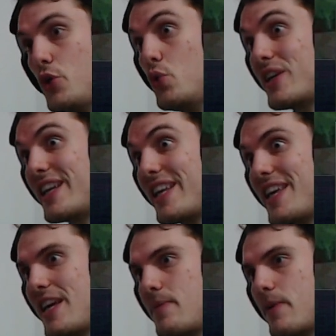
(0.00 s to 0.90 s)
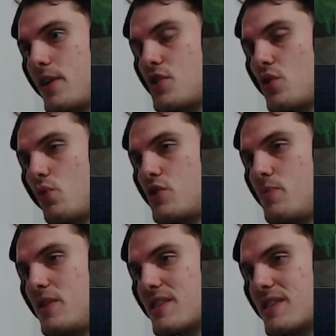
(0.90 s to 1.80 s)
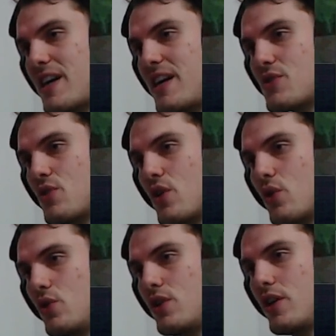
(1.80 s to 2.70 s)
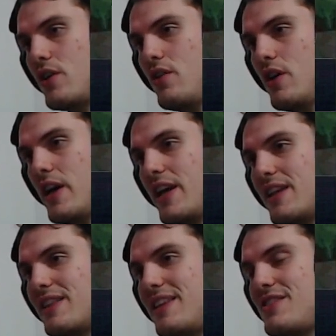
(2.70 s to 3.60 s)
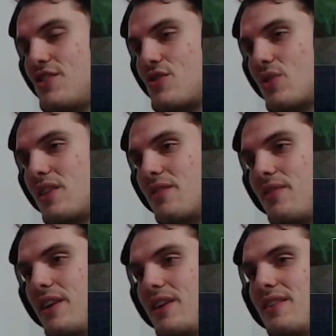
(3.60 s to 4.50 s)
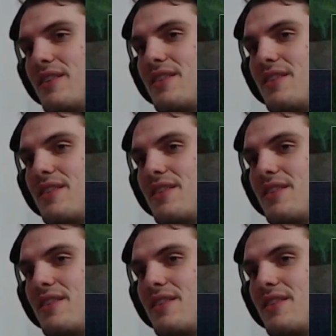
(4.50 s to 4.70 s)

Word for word: you'll create pressure, which means Xayah's gonna go there, and at least she's yeah. not in the fight.